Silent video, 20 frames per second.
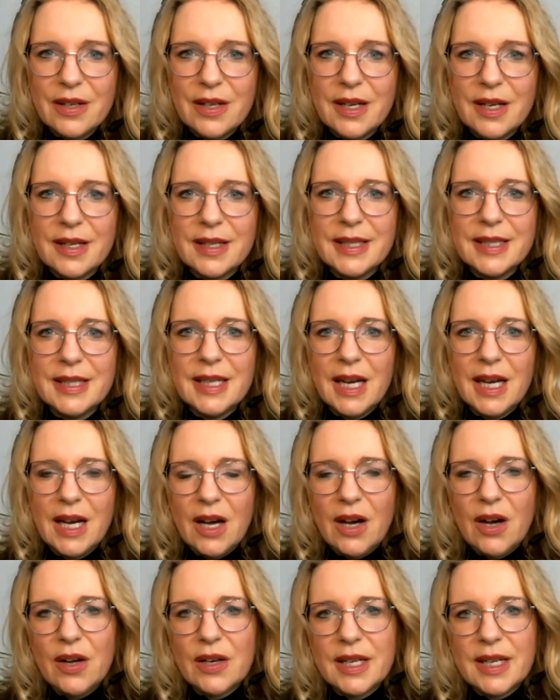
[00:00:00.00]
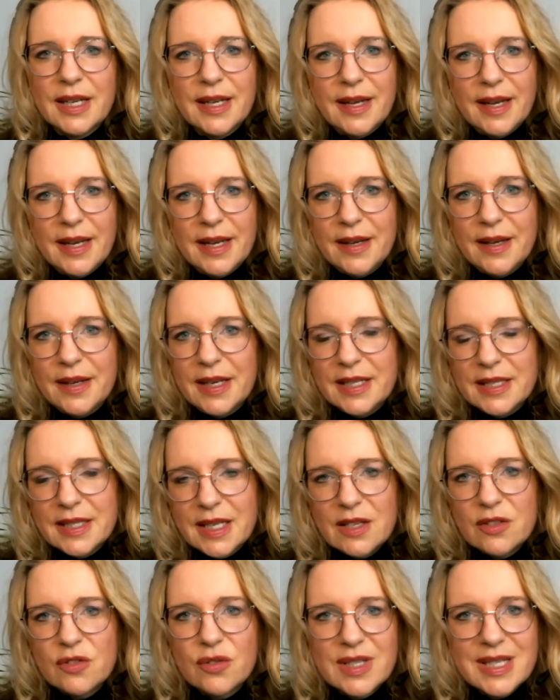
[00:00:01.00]
a
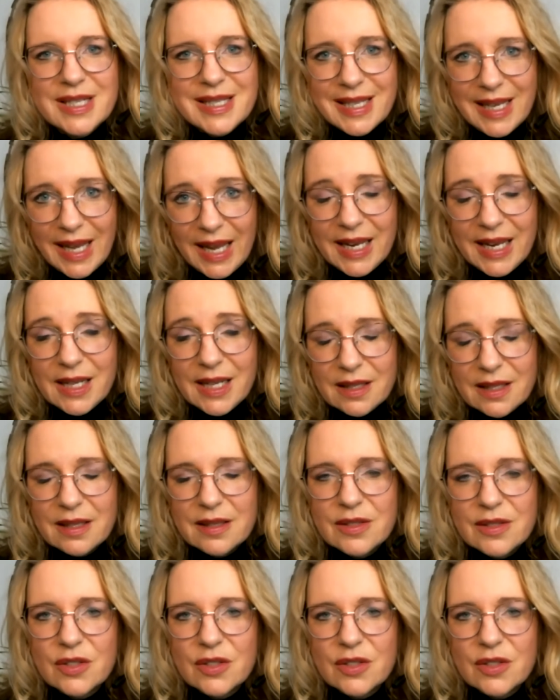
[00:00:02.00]
industry scale,